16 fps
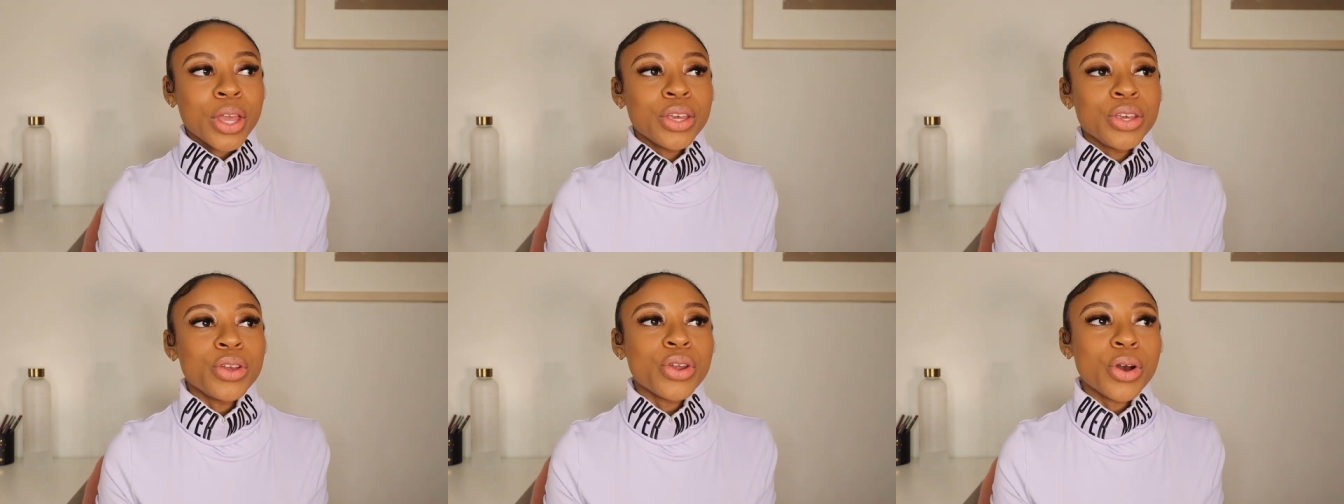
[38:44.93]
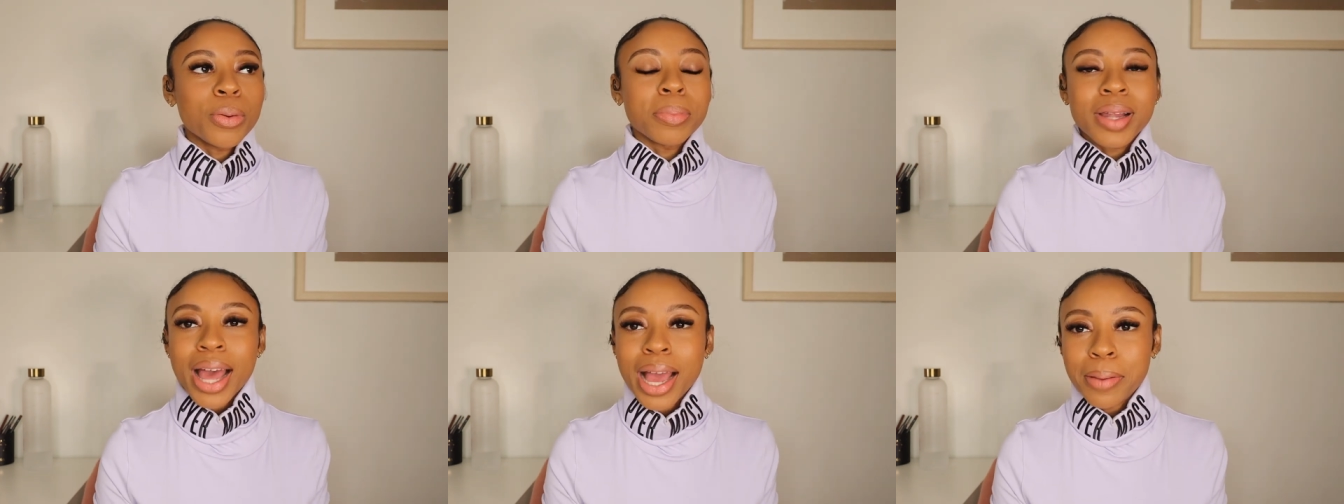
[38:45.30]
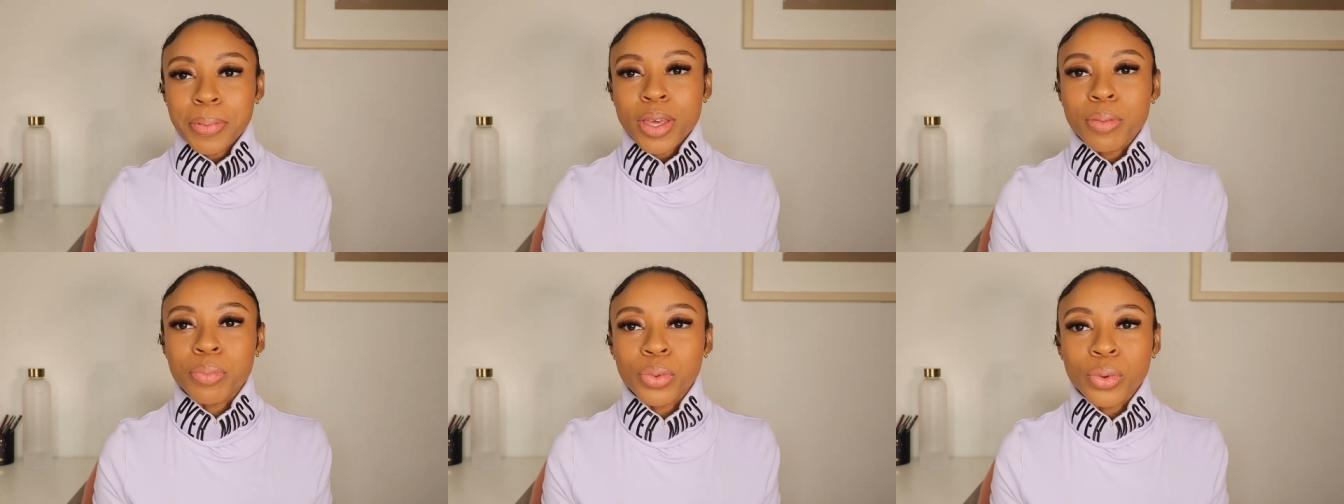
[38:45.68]
you know black
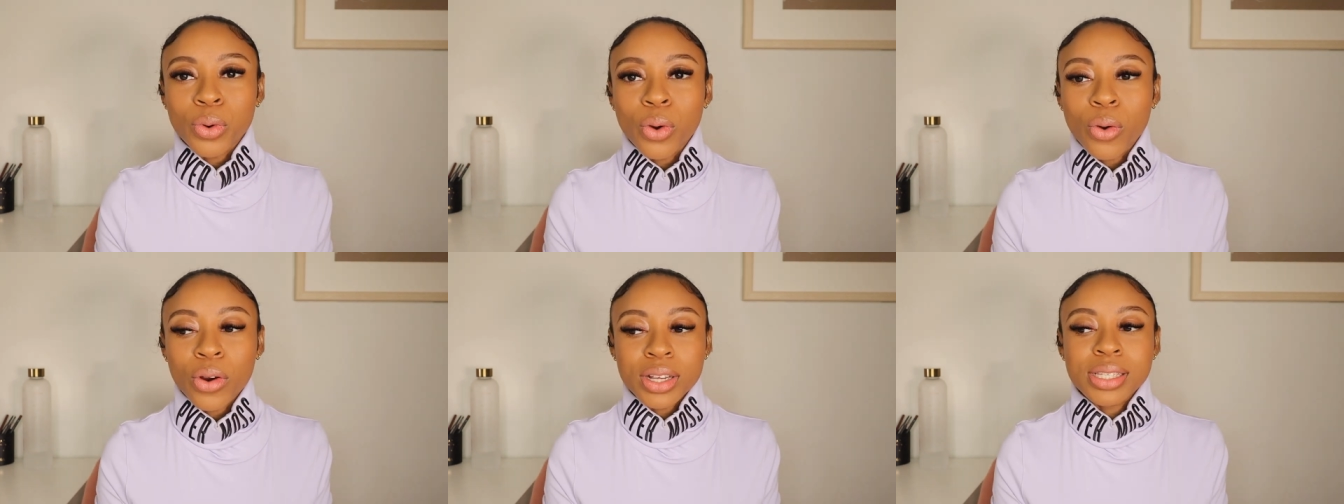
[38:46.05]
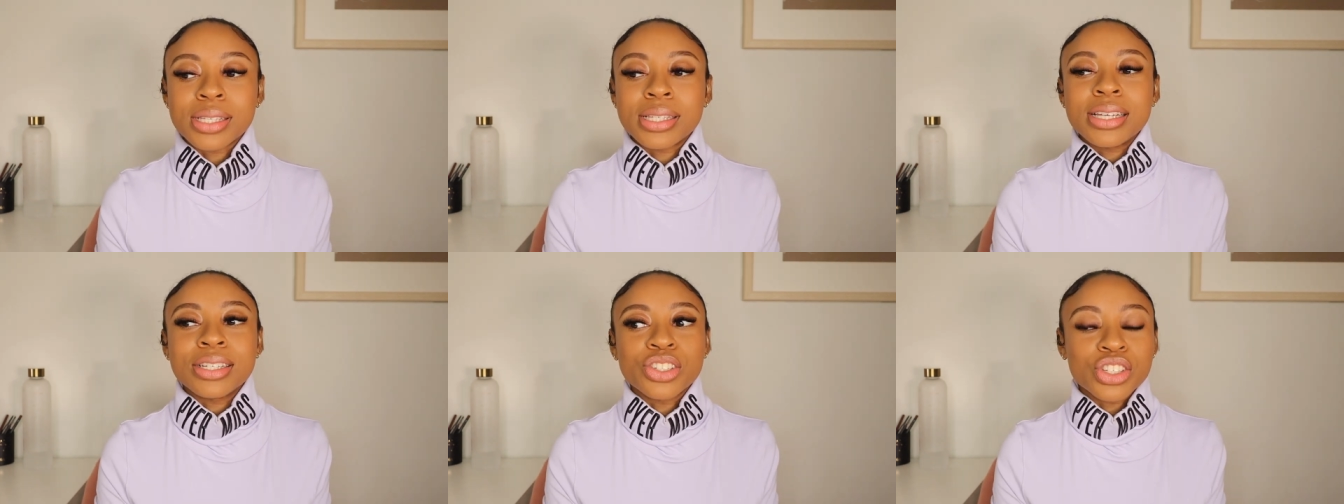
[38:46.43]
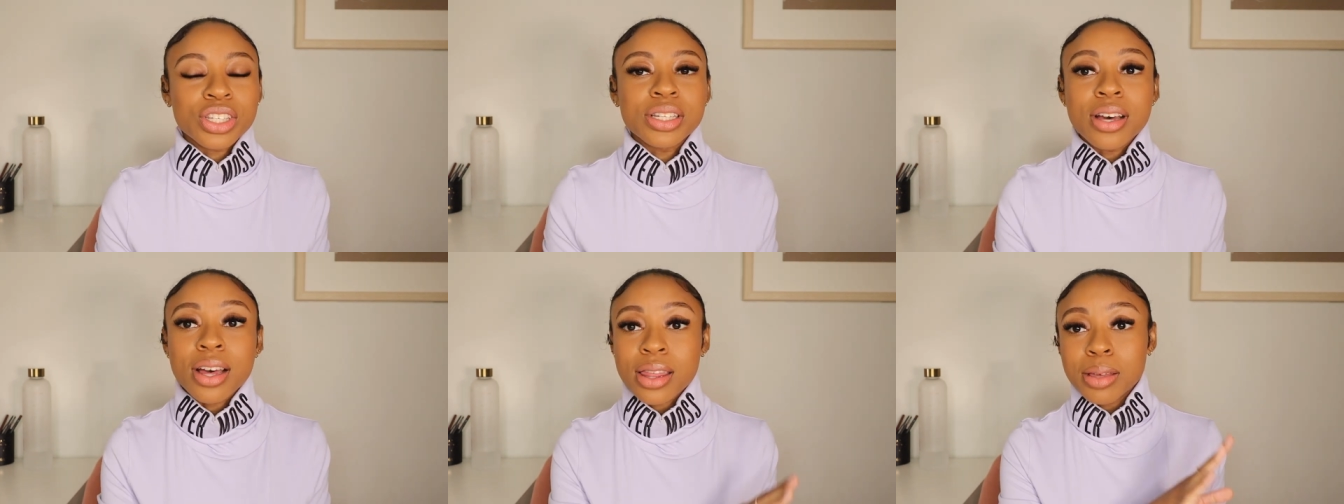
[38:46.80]
people or see just
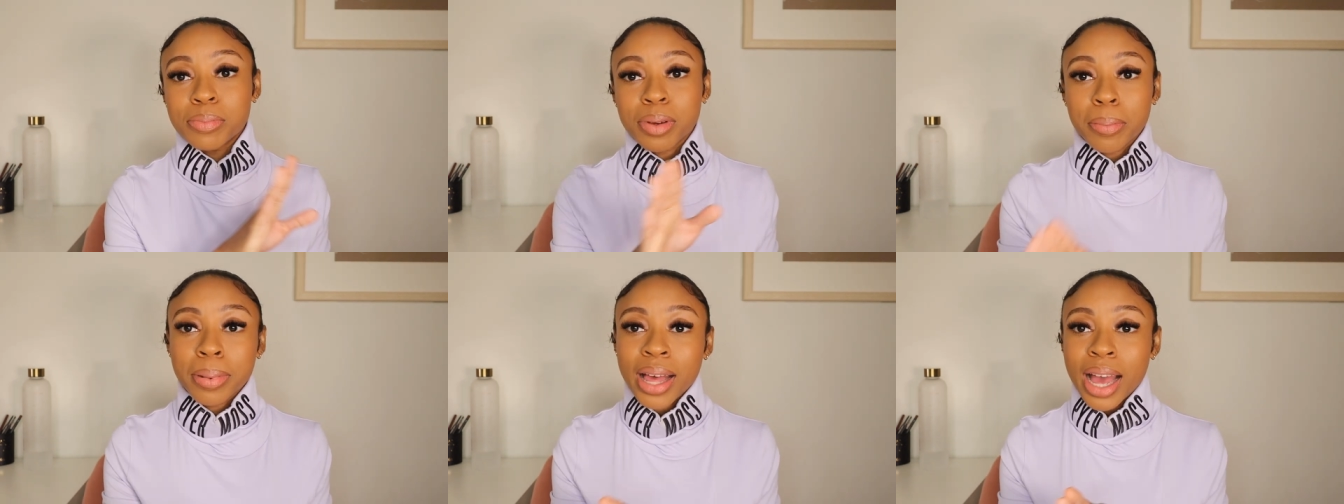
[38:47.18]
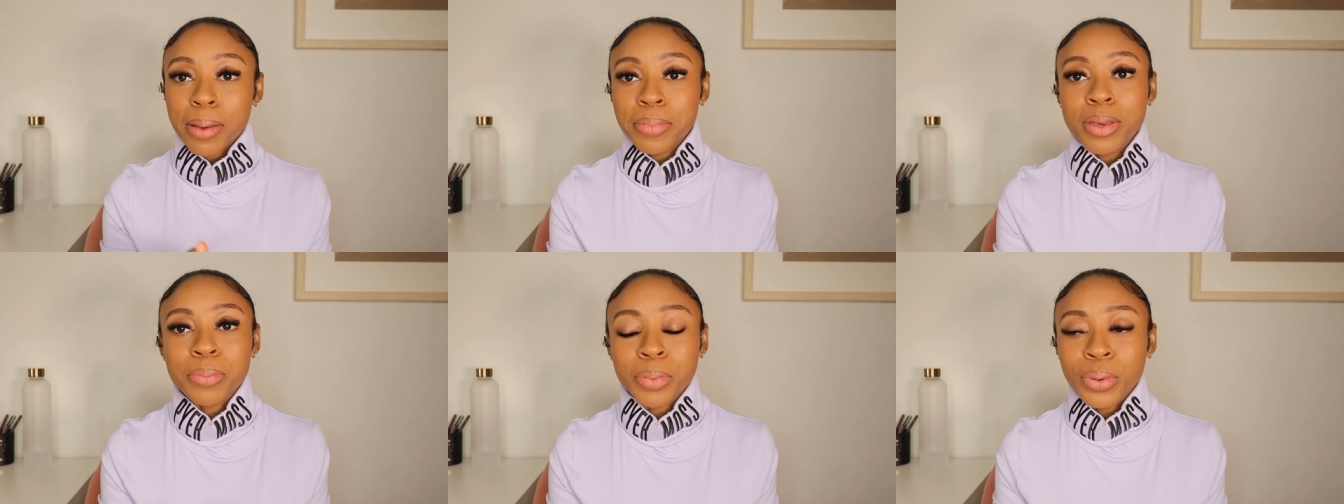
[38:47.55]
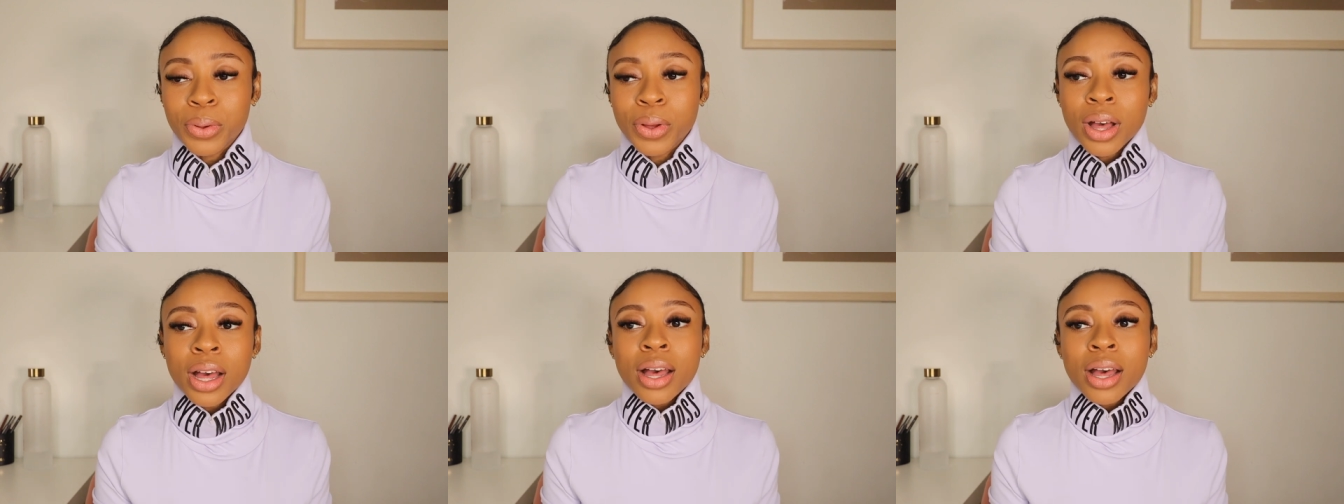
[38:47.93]
nothing but black people